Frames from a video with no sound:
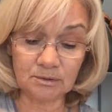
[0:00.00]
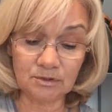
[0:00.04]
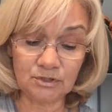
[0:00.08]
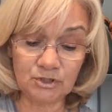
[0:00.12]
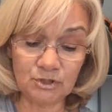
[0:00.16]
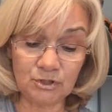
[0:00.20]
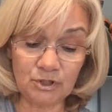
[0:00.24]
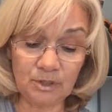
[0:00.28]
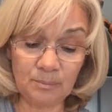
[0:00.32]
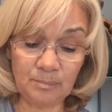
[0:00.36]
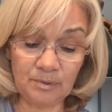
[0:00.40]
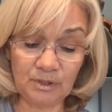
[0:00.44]

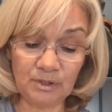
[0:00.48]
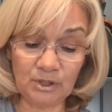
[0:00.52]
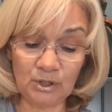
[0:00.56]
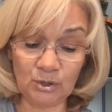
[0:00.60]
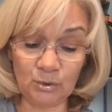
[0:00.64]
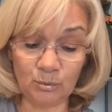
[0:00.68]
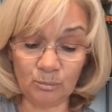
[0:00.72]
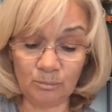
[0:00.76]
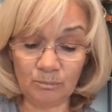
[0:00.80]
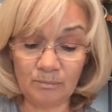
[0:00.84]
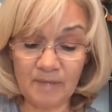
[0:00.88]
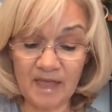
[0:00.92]
Judy
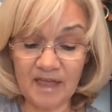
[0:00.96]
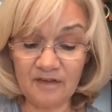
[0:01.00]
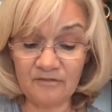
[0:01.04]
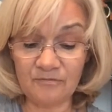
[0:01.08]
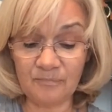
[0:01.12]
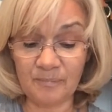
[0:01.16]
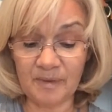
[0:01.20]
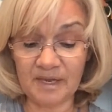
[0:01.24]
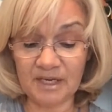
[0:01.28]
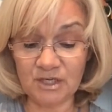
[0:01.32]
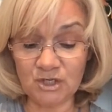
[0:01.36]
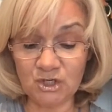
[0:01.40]
Blume,
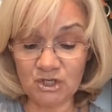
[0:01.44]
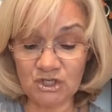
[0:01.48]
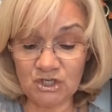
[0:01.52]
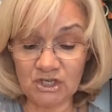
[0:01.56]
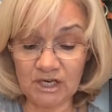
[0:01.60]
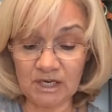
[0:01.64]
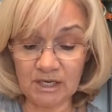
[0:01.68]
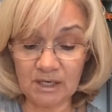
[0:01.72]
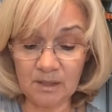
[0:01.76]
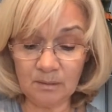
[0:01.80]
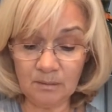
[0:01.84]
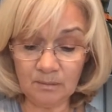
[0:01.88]
Maeve
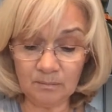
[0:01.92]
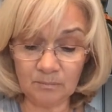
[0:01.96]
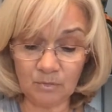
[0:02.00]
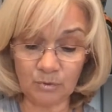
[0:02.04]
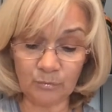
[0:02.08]
Binchy,